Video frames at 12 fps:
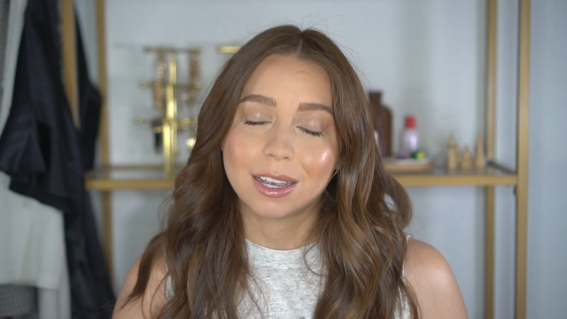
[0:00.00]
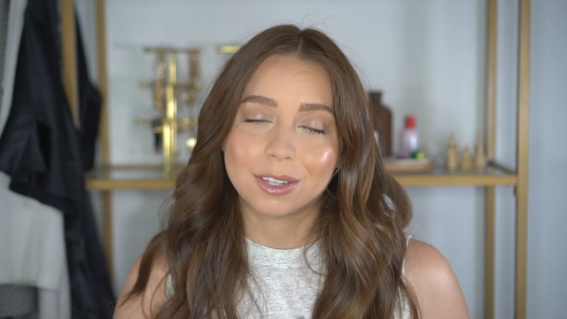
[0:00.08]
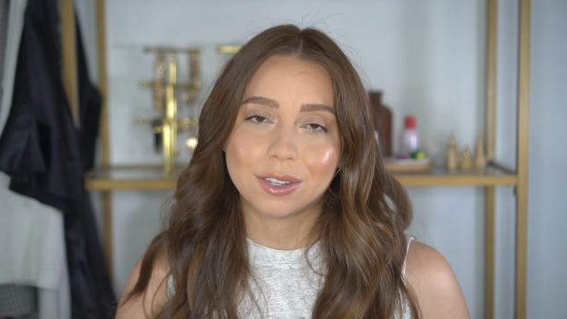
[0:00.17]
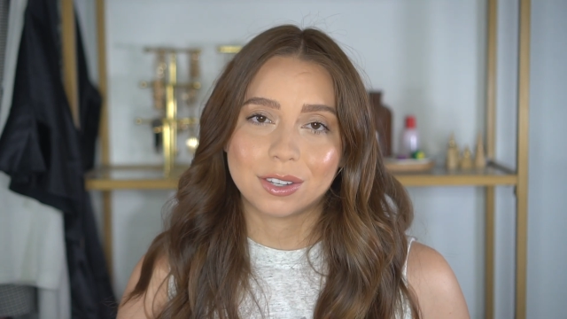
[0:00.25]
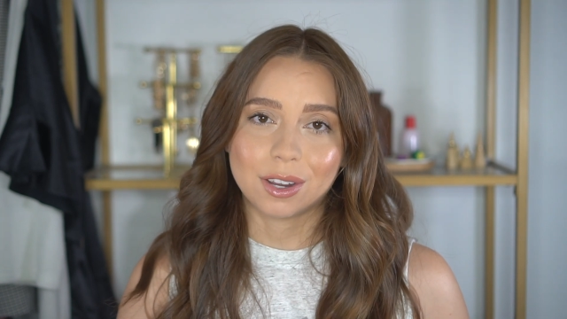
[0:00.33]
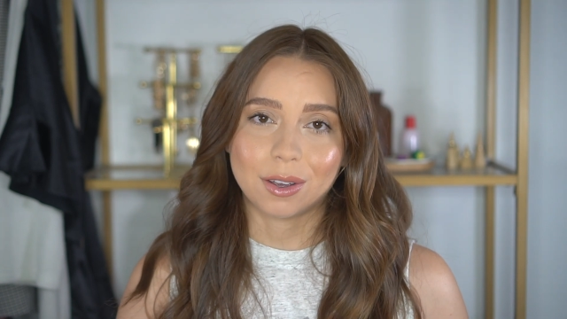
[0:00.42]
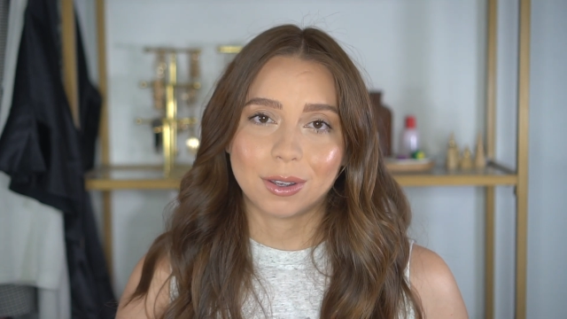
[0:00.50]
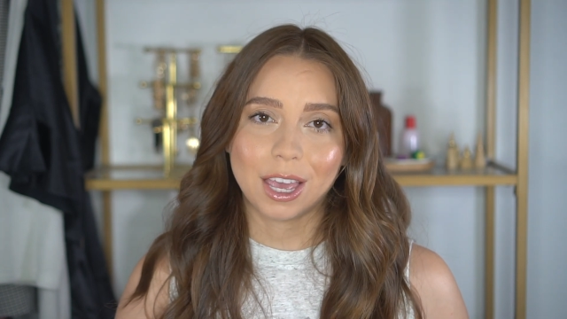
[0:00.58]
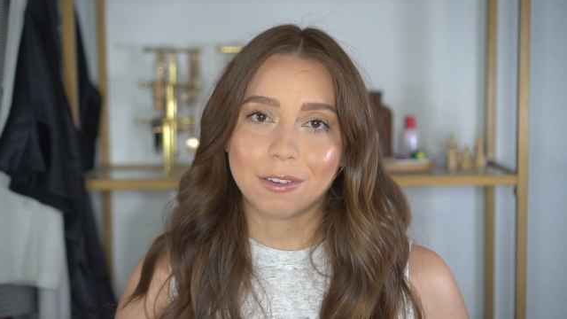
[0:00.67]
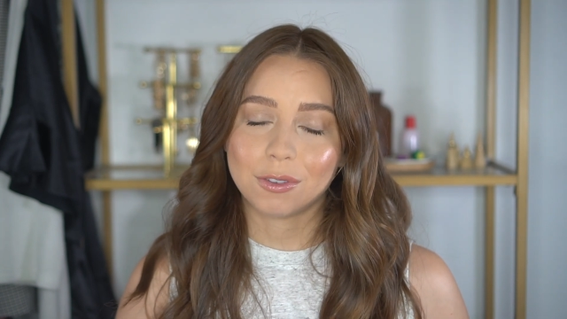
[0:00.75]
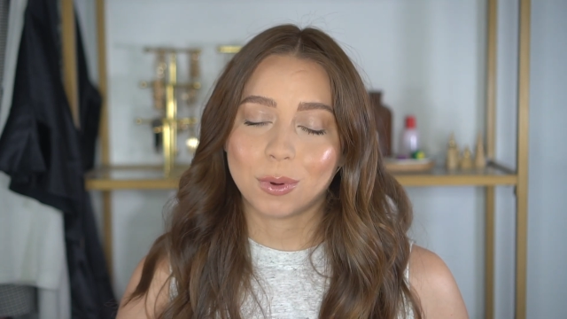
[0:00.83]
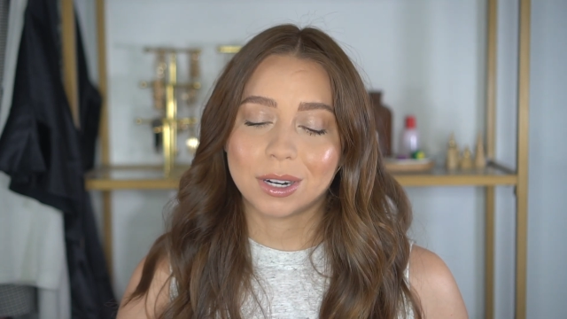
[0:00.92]
So
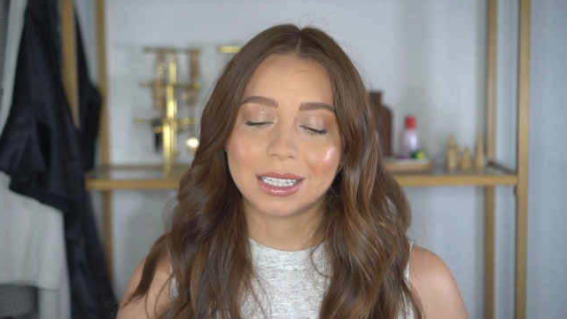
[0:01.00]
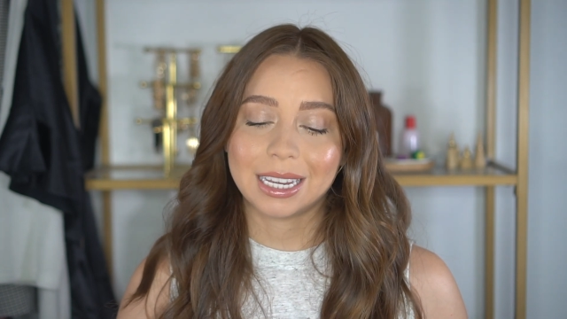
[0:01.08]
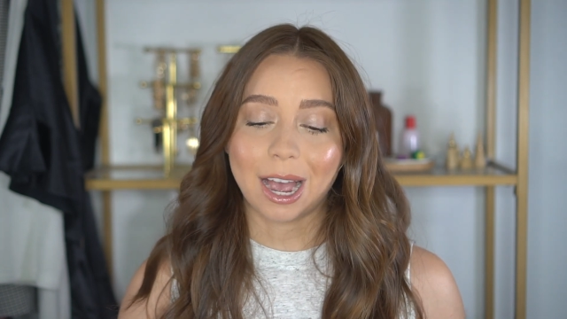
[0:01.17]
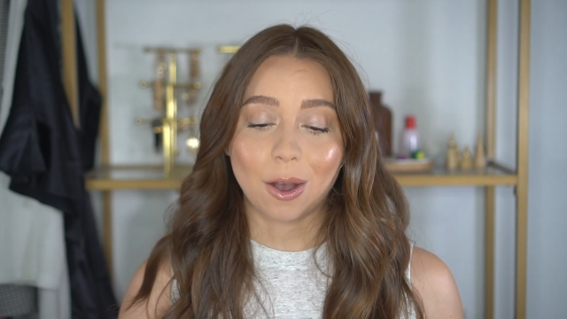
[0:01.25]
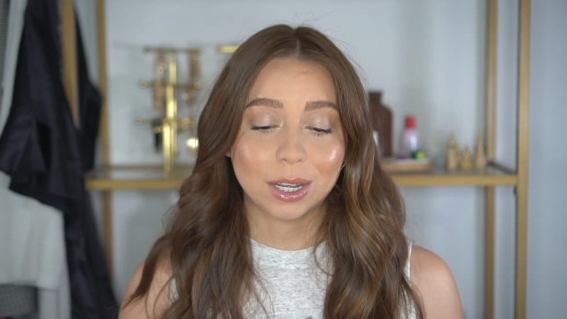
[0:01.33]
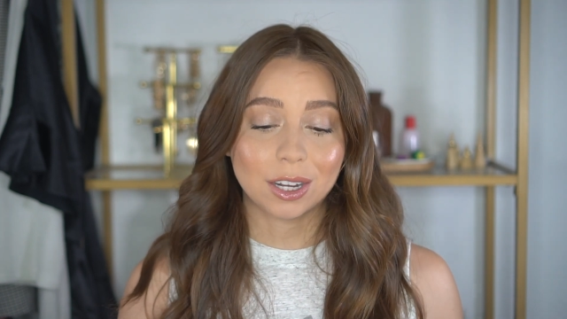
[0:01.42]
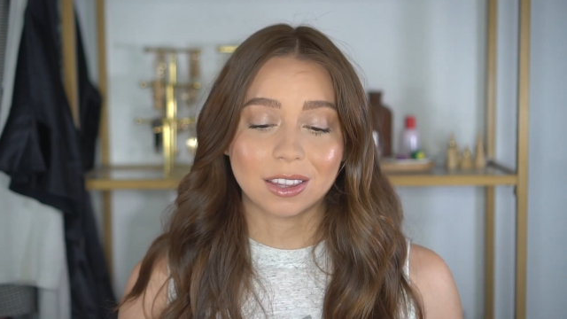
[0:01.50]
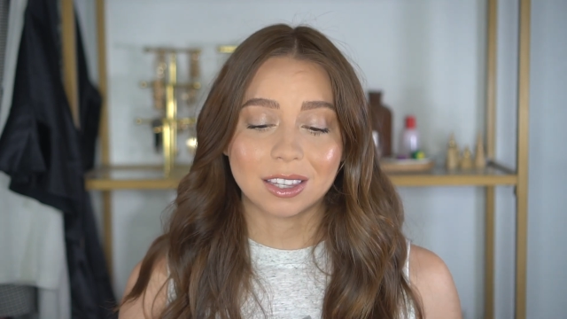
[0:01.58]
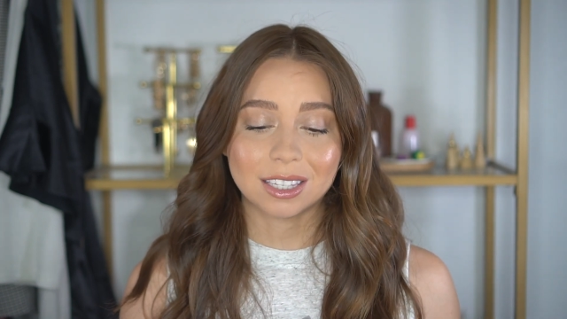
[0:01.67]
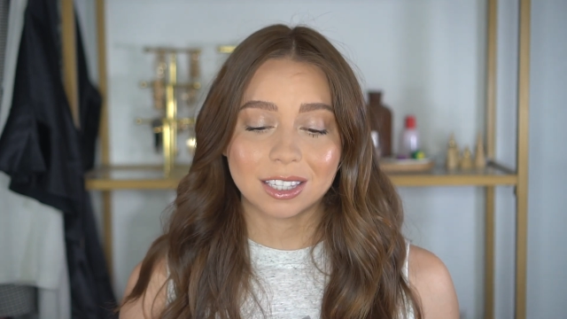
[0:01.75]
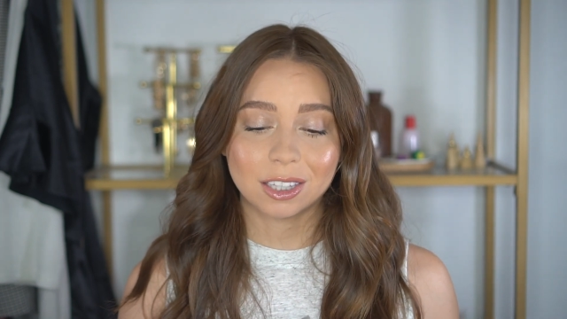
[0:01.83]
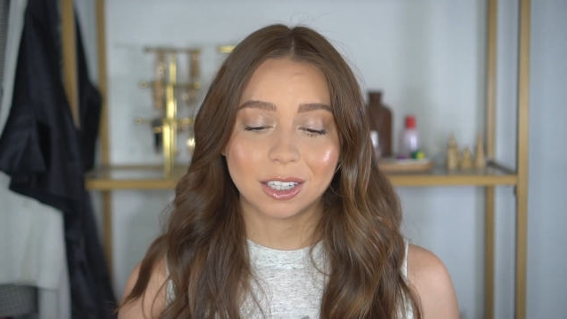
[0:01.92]
yeah, if you want to see how I got
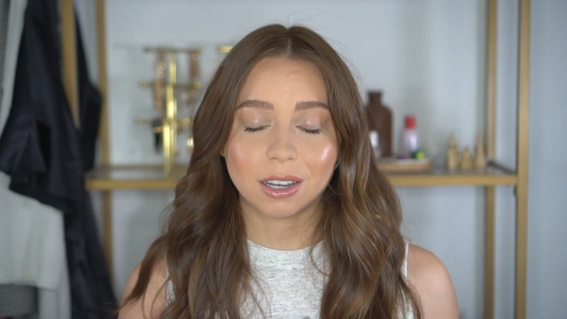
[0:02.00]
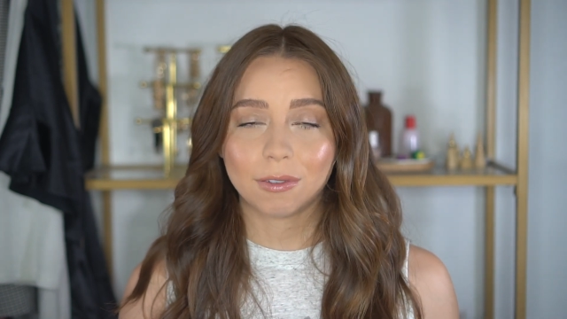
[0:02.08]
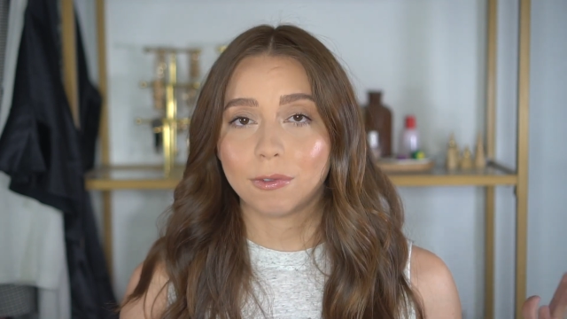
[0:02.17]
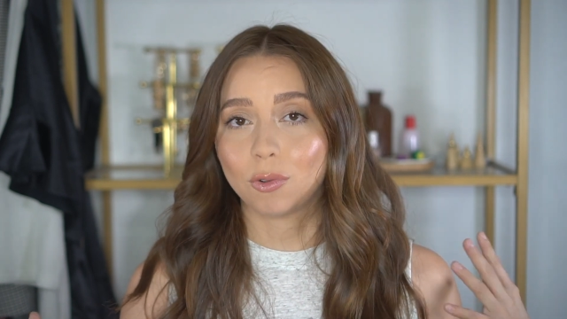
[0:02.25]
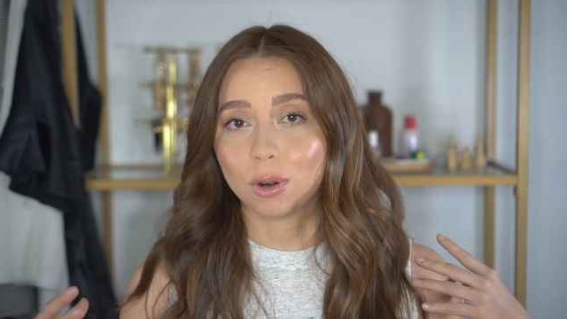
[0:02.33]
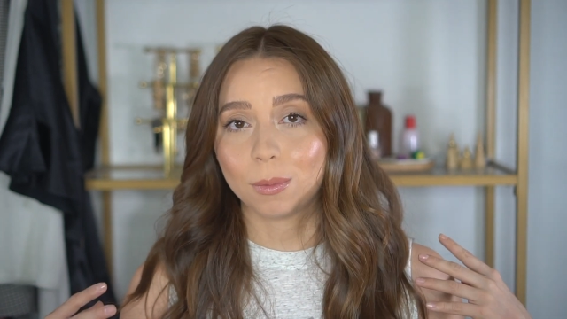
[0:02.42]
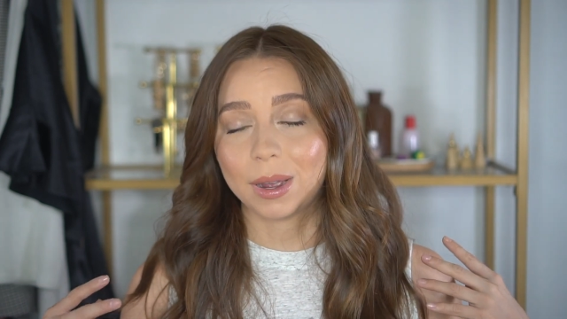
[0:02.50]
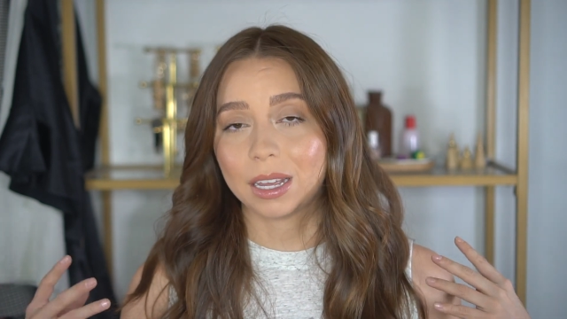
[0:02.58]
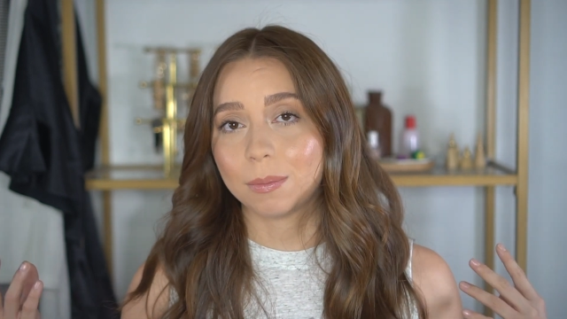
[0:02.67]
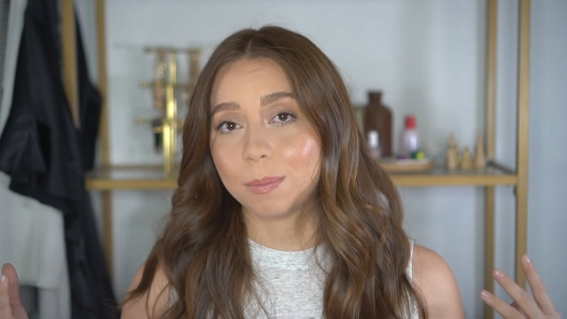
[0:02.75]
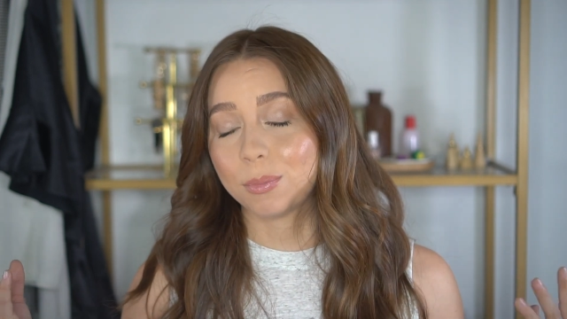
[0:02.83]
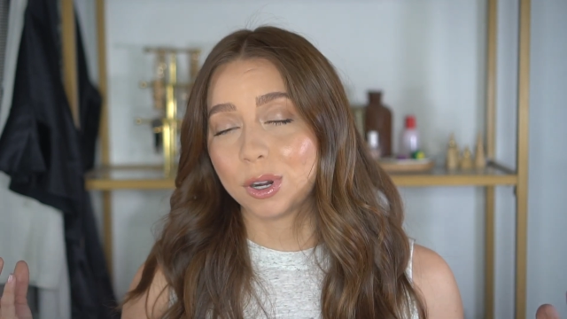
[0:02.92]
this look for my